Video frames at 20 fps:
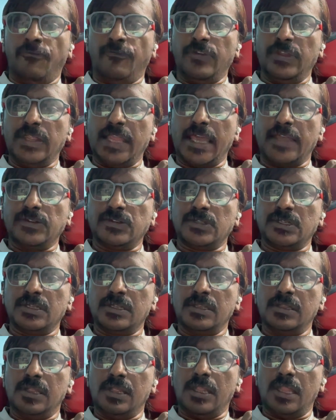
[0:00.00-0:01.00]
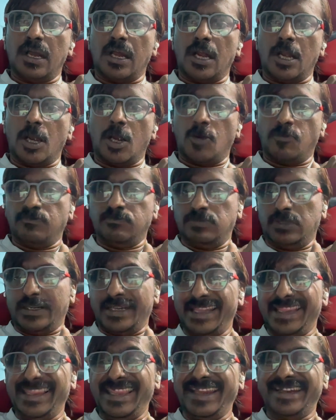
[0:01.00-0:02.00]
financial
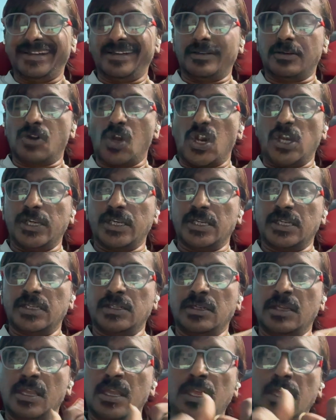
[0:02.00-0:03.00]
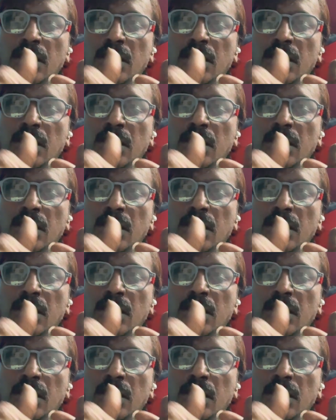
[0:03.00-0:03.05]
related content.